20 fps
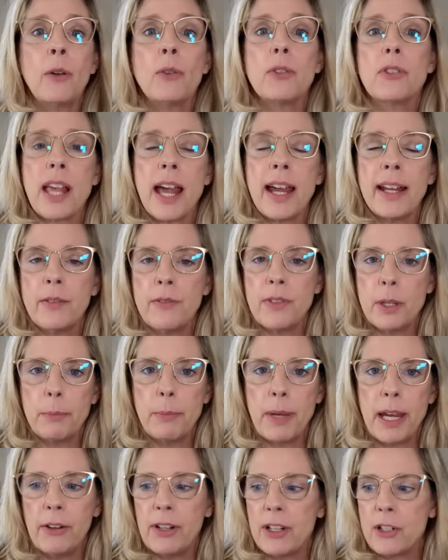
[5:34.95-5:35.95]
outside of
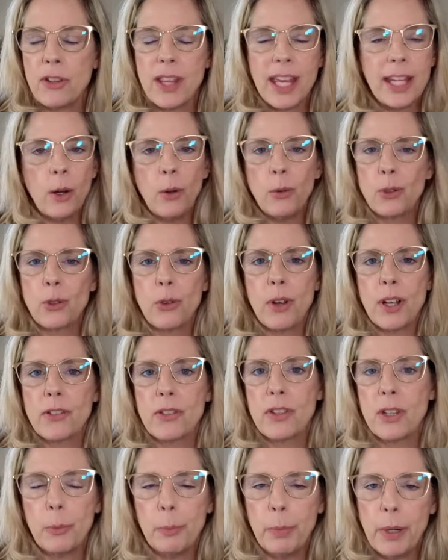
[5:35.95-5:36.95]
the marriage. They don't
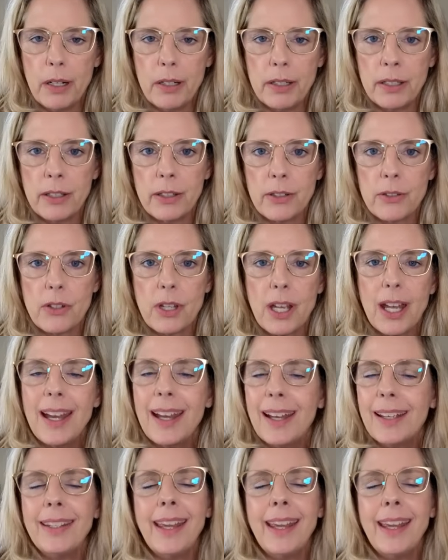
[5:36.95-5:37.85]
trust their partners.